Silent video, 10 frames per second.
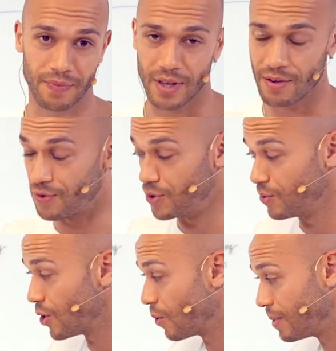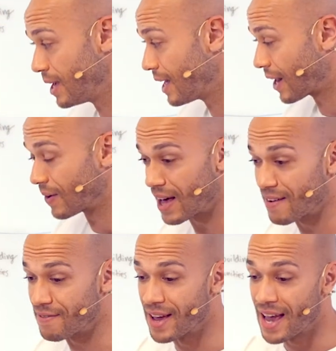If you know me, I don't
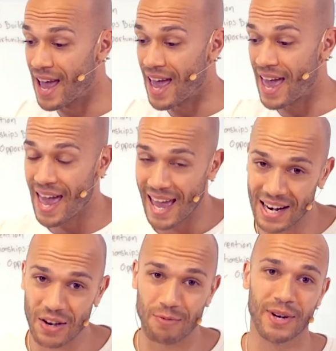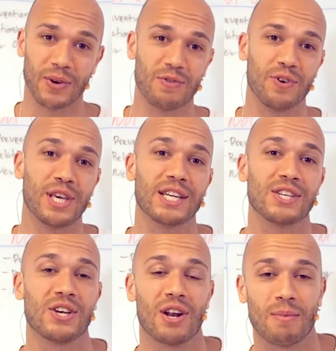have any of my
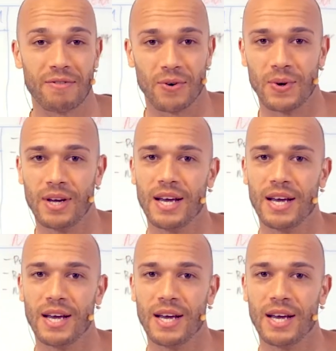notifications on my phone.